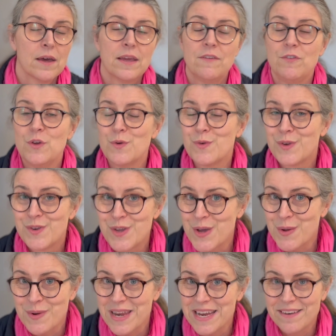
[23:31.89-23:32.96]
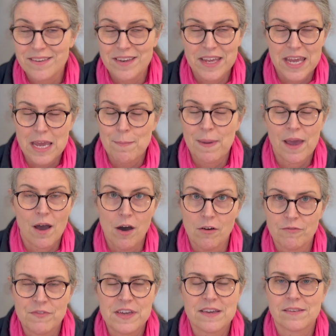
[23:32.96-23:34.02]
If you do need to keep it,
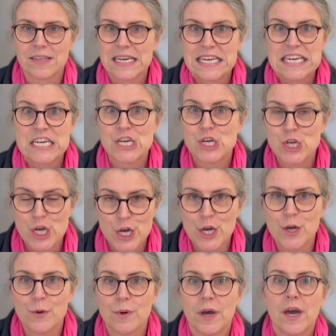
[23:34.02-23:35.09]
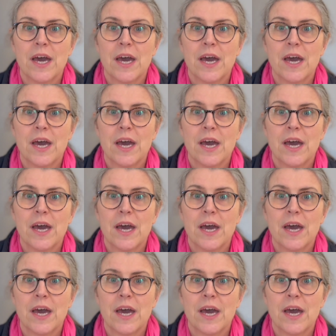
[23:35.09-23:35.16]
obviously do.